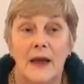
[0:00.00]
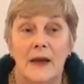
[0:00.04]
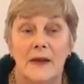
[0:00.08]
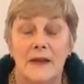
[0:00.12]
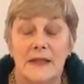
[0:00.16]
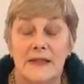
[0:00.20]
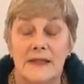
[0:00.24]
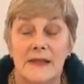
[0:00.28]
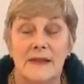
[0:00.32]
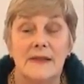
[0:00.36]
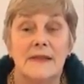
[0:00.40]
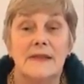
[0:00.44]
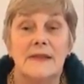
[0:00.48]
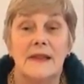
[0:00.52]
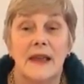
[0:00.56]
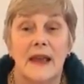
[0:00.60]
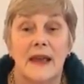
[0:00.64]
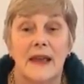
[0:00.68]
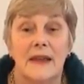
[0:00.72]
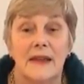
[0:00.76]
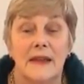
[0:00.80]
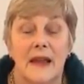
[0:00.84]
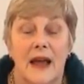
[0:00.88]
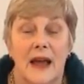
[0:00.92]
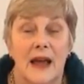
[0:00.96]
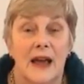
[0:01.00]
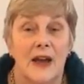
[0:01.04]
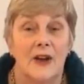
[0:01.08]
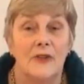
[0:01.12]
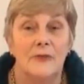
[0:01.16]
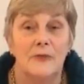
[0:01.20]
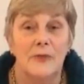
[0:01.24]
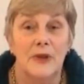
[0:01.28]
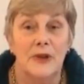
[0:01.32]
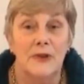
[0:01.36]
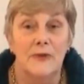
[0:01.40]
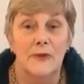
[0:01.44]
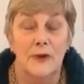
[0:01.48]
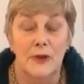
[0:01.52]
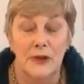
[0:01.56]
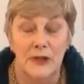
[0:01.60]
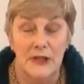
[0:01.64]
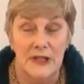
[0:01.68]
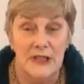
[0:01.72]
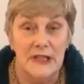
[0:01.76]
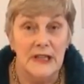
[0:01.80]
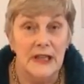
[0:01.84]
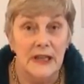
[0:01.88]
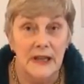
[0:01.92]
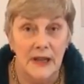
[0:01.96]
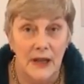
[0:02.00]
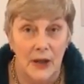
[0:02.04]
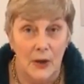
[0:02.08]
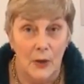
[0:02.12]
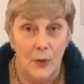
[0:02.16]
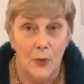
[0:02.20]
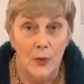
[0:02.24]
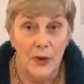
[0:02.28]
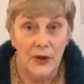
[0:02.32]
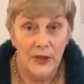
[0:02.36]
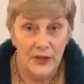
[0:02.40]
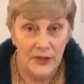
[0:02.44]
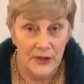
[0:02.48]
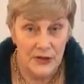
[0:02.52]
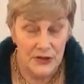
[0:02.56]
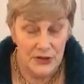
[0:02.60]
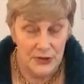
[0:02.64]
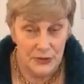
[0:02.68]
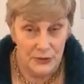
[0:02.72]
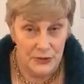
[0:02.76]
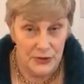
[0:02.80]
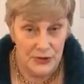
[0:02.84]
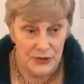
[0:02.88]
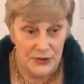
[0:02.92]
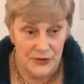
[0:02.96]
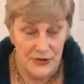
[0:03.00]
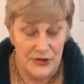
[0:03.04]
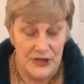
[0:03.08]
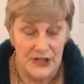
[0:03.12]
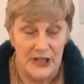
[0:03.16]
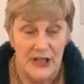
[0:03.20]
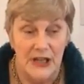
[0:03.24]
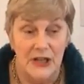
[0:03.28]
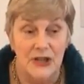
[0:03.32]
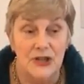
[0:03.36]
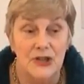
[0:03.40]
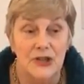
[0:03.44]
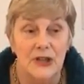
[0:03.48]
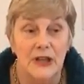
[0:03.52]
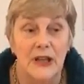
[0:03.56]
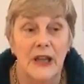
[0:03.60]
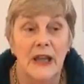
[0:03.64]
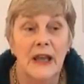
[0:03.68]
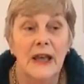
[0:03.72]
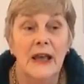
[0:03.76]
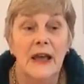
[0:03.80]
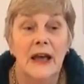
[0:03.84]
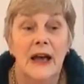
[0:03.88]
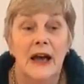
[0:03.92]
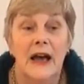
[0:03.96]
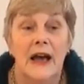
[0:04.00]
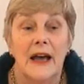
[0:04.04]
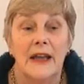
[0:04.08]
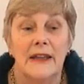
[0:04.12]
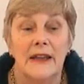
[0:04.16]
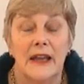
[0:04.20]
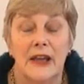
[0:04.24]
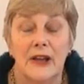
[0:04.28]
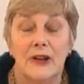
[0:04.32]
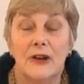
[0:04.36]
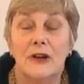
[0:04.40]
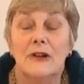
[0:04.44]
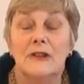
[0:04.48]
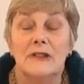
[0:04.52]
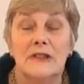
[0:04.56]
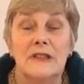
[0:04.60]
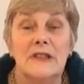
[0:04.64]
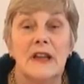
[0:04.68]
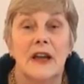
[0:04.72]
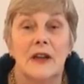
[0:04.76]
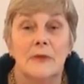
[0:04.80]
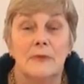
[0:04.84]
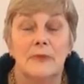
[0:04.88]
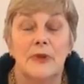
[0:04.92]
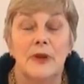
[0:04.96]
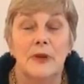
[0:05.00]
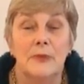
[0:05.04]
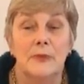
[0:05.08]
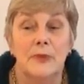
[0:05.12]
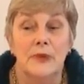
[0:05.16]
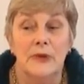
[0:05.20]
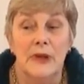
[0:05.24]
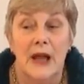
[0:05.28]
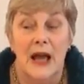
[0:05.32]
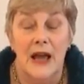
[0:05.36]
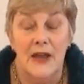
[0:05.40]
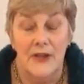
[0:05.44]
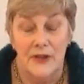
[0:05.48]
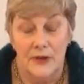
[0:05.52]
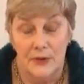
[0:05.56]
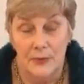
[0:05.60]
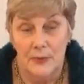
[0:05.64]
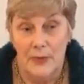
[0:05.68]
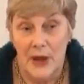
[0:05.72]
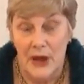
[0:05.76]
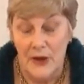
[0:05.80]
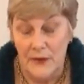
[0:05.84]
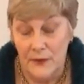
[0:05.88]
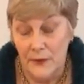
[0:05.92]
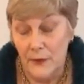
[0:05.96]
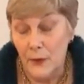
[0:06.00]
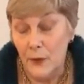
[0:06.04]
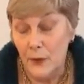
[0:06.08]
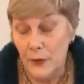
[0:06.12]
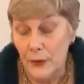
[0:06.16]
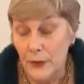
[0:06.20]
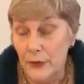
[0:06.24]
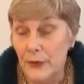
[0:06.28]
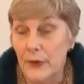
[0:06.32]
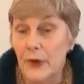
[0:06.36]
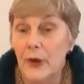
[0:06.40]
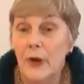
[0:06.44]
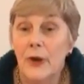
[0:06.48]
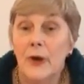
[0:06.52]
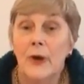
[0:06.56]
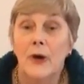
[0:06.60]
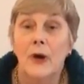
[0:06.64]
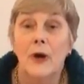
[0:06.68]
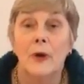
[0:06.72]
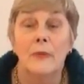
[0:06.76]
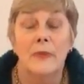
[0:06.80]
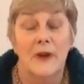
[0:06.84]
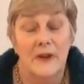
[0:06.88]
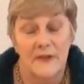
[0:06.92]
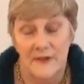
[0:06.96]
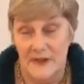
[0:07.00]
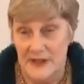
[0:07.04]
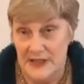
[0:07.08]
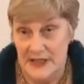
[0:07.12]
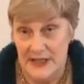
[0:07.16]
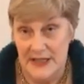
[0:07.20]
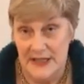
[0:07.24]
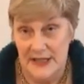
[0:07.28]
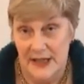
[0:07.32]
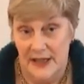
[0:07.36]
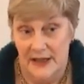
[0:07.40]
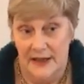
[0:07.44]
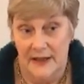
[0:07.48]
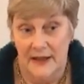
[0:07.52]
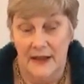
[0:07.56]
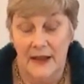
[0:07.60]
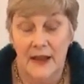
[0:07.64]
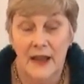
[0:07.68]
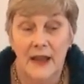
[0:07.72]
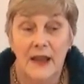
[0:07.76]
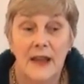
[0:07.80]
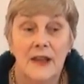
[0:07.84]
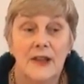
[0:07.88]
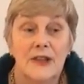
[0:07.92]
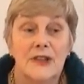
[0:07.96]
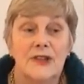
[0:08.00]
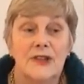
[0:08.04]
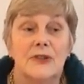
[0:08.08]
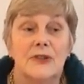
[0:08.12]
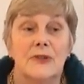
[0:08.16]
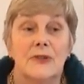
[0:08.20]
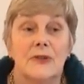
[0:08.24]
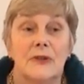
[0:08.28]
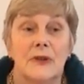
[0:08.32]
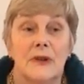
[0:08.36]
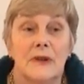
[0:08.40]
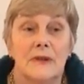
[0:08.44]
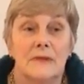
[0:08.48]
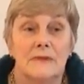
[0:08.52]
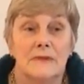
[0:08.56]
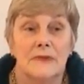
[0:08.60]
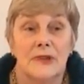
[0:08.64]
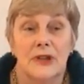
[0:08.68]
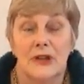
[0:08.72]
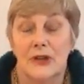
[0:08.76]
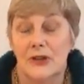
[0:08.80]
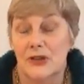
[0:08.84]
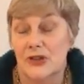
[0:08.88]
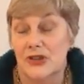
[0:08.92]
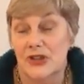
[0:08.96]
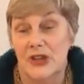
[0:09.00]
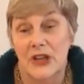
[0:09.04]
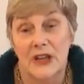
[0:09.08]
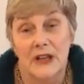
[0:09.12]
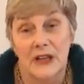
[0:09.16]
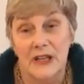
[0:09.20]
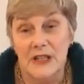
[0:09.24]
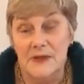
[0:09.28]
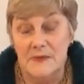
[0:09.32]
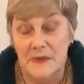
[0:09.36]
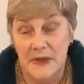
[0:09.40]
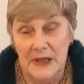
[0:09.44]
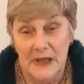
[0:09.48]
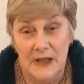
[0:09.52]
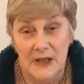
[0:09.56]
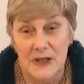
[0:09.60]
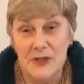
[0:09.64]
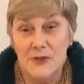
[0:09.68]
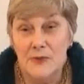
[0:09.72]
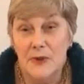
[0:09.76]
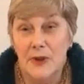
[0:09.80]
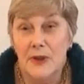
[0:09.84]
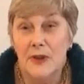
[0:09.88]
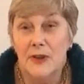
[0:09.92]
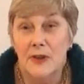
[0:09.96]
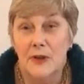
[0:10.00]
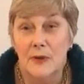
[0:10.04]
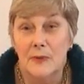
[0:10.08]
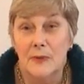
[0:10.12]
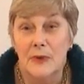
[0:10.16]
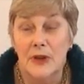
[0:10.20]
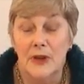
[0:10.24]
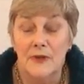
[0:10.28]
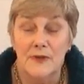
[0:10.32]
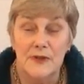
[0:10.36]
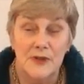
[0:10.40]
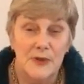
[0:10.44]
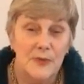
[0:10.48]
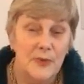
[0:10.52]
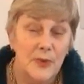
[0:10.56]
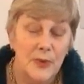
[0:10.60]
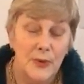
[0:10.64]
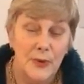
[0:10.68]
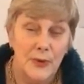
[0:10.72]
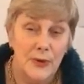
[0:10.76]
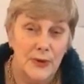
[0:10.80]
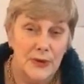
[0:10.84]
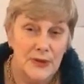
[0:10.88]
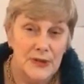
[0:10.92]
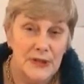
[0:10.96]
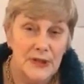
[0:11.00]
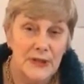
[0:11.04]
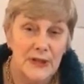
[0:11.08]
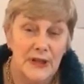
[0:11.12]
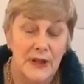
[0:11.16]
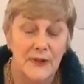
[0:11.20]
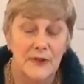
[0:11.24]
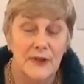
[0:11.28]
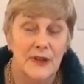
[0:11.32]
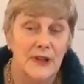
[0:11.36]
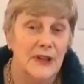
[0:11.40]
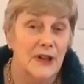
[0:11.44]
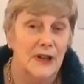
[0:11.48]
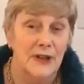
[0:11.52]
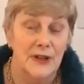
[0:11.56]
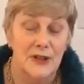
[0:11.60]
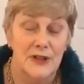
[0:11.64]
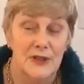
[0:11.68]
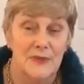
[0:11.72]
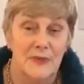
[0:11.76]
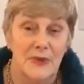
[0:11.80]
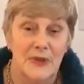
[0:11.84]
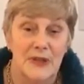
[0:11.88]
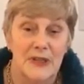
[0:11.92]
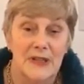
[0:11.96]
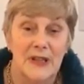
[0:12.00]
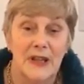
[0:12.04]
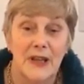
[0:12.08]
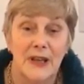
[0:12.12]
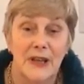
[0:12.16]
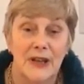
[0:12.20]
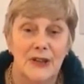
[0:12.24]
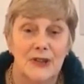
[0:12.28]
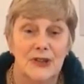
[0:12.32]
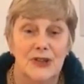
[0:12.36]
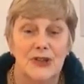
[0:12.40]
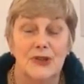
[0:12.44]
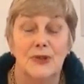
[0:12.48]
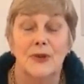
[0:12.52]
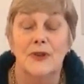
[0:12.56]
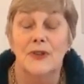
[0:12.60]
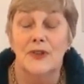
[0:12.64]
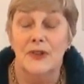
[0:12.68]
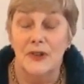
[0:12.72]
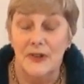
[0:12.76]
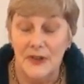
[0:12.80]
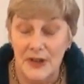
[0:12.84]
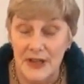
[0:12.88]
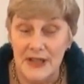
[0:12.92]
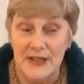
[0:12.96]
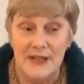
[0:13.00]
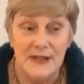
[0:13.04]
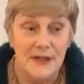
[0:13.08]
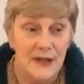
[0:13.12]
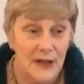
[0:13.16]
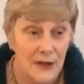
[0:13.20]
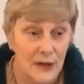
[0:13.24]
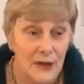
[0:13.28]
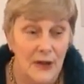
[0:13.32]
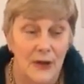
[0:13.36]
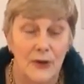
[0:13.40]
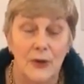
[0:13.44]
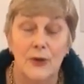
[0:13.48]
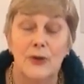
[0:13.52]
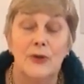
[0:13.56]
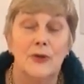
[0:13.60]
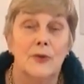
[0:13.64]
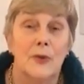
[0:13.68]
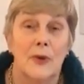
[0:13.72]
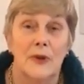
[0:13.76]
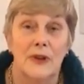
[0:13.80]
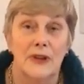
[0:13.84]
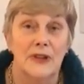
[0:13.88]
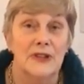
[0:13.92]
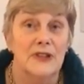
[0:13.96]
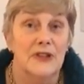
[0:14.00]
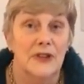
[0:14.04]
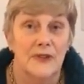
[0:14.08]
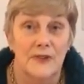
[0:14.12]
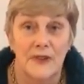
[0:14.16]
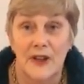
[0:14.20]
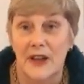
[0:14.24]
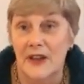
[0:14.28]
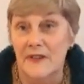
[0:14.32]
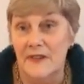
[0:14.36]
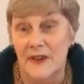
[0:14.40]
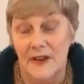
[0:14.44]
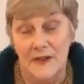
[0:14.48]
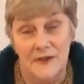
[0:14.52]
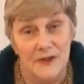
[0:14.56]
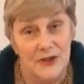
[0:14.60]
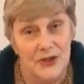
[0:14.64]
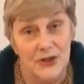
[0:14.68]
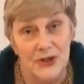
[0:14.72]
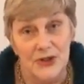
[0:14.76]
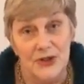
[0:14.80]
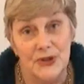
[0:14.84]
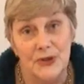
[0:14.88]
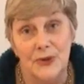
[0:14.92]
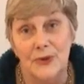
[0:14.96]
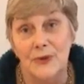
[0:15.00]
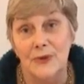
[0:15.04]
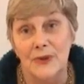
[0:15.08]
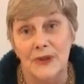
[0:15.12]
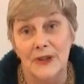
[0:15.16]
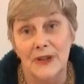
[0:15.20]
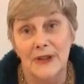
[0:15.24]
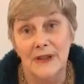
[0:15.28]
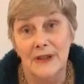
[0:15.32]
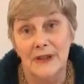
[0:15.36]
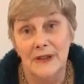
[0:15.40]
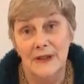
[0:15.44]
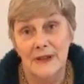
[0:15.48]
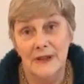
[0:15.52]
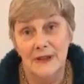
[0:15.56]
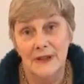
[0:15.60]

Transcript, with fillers: Uh, since then, I have been volunteering with the Stroke Association and I contact people either by phone or by visiting to share experience with them, give support, give encouragement to show that there is a good quality of life after a stroke.